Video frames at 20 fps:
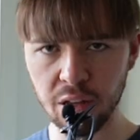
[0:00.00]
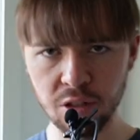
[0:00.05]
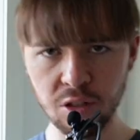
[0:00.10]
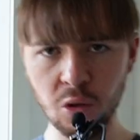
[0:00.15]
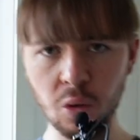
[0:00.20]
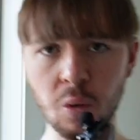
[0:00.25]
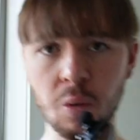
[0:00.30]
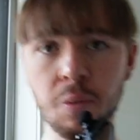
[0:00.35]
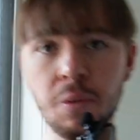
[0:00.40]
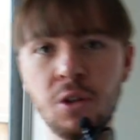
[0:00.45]

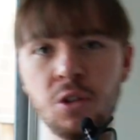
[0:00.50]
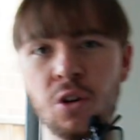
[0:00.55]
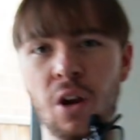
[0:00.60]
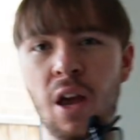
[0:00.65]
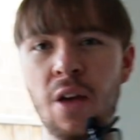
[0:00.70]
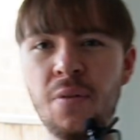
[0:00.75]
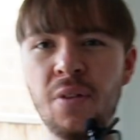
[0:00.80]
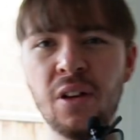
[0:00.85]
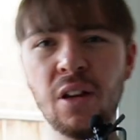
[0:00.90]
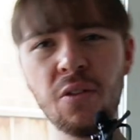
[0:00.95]
so we'd be
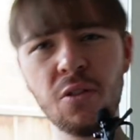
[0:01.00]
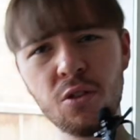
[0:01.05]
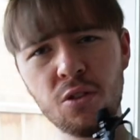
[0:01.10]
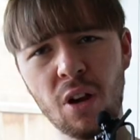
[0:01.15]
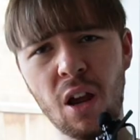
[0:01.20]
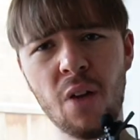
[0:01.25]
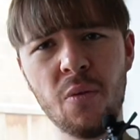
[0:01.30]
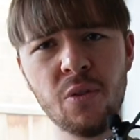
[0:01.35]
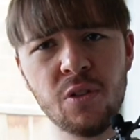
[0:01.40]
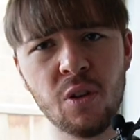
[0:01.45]
driving. Now the
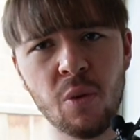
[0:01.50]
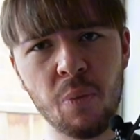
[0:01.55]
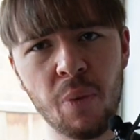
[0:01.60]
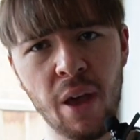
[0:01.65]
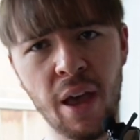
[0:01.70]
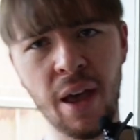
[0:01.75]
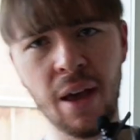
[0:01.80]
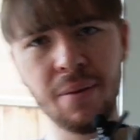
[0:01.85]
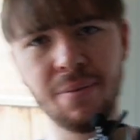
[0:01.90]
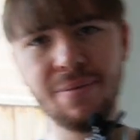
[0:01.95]
drive was
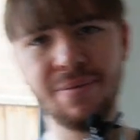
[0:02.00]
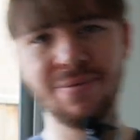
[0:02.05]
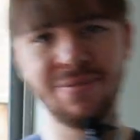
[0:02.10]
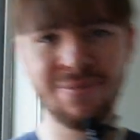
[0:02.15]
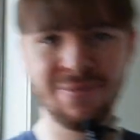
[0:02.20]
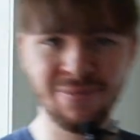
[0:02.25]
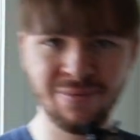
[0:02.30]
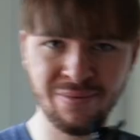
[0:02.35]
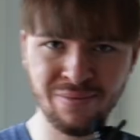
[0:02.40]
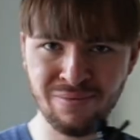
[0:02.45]
about,
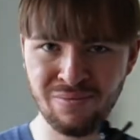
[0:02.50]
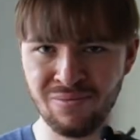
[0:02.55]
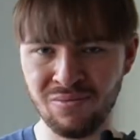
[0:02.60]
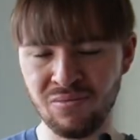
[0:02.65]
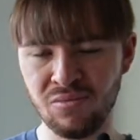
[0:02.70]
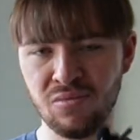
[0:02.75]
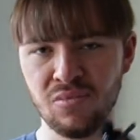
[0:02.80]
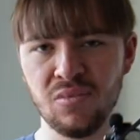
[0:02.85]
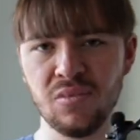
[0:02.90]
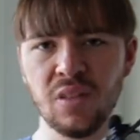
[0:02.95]

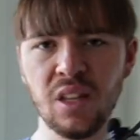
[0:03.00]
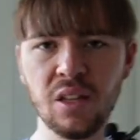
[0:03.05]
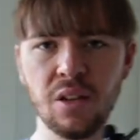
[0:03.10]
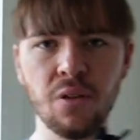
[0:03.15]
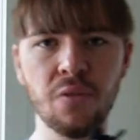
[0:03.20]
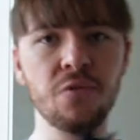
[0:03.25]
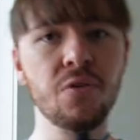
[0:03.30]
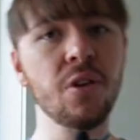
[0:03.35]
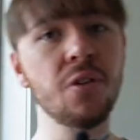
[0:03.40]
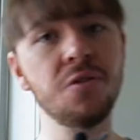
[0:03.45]
like
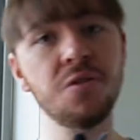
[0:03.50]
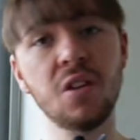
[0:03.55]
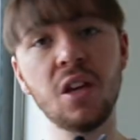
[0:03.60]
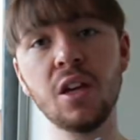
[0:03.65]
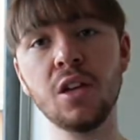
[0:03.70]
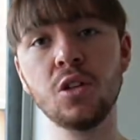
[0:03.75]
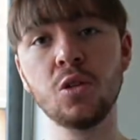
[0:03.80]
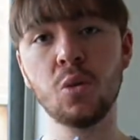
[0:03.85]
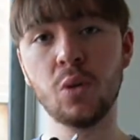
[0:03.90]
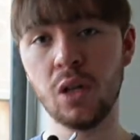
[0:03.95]
a
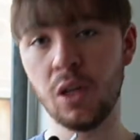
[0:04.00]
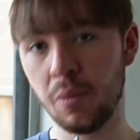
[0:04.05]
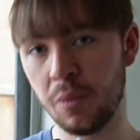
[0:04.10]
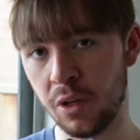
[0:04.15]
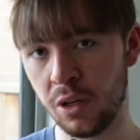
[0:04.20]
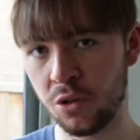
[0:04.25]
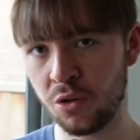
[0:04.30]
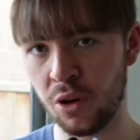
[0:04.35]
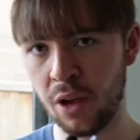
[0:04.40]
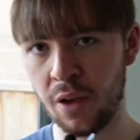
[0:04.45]
15-20
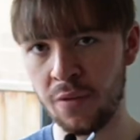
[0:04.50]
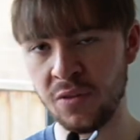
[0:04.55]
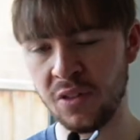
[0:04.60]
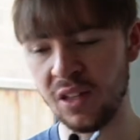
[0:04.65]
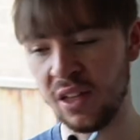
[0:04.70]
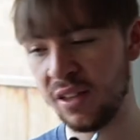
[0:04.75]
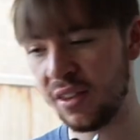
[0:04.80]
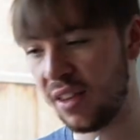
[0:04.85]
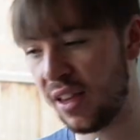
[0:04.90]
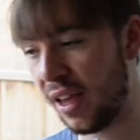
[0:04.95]
minute drive to
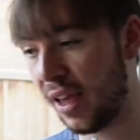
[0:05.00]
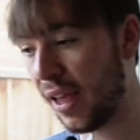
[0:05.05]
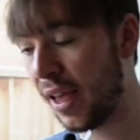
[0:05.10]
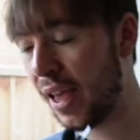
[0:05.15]
get there.